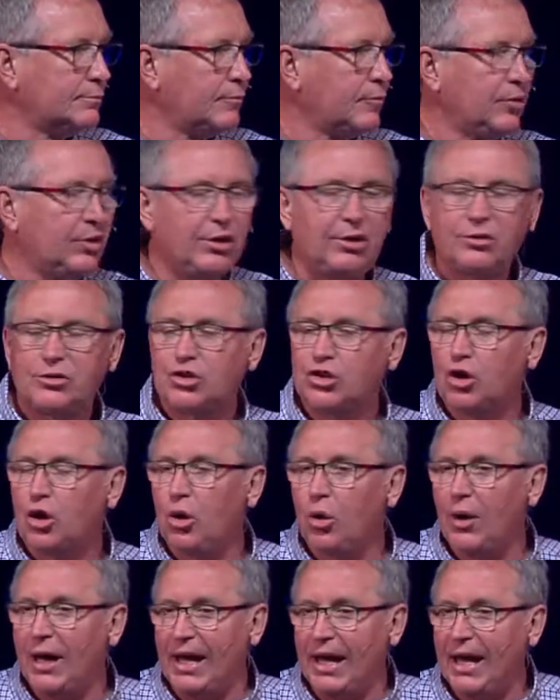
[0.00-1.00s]
Years
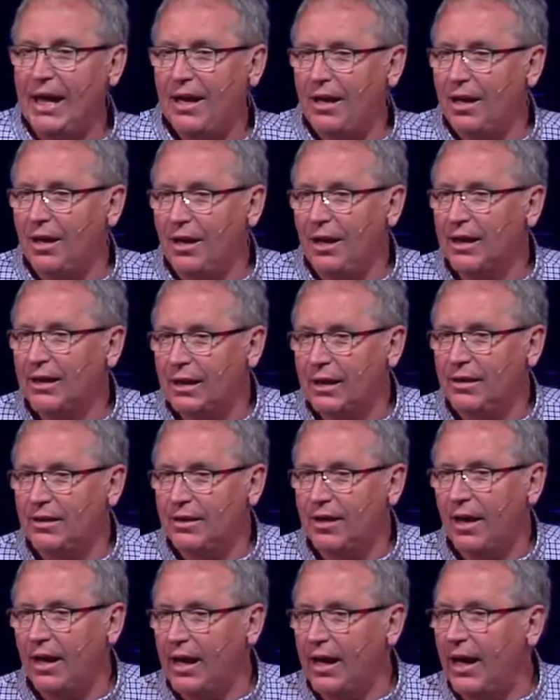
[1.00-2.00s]
ago, I had a lucky
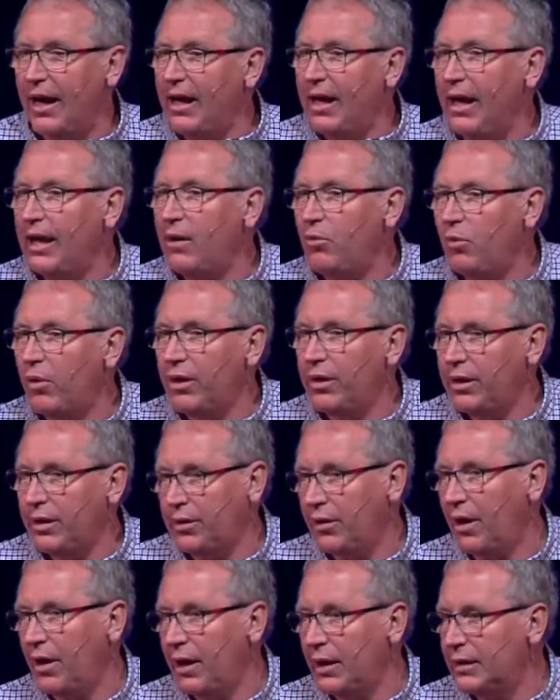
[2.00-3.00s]
tie. I hate wearing
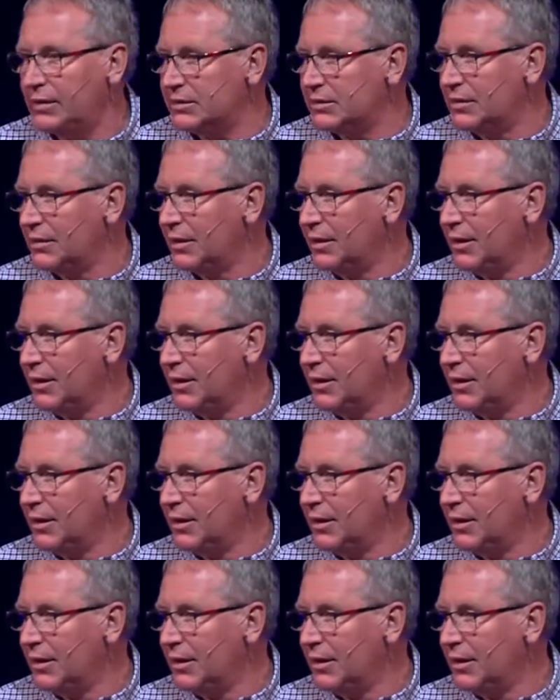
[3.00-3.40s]
ties.